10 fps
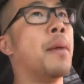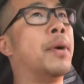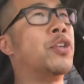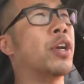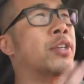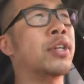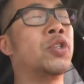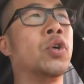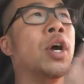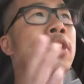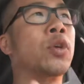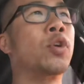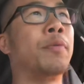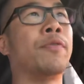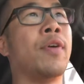But you're going to talk to your other
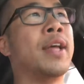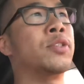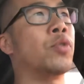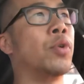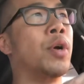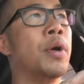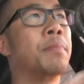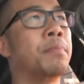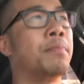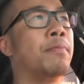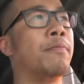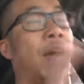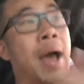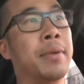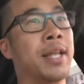group of friends or
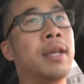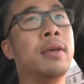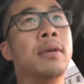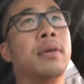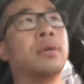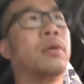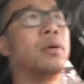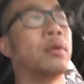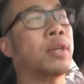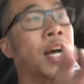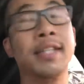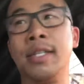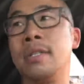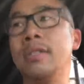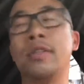family or
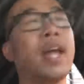cousins,